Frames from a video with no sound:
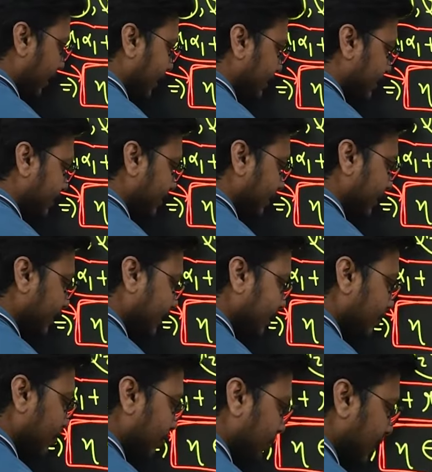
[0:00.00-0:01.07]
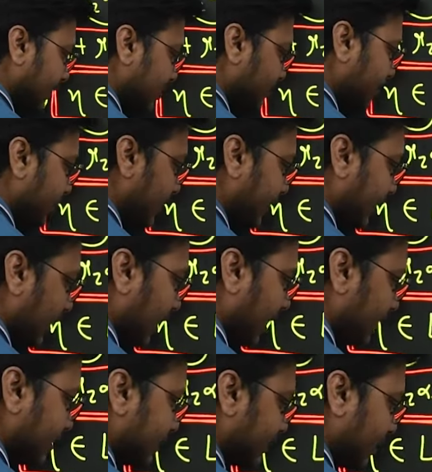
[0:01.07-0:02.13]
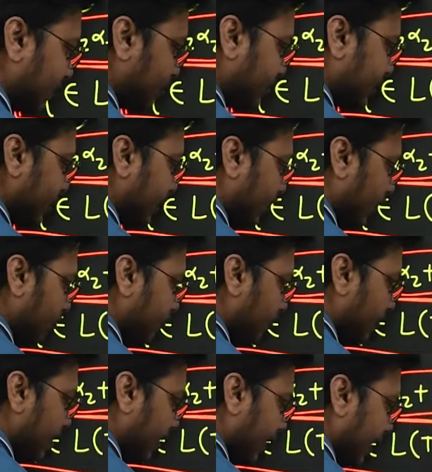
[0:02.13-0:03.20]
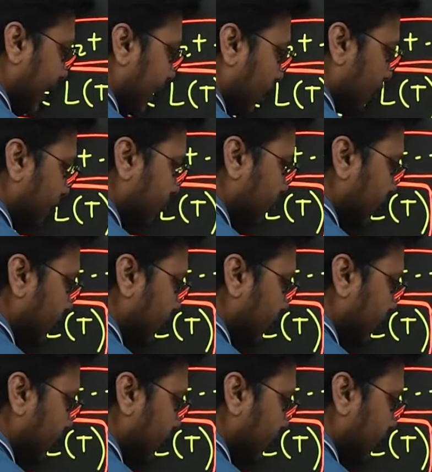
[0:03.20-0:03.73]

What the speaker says: S must be a subset of L of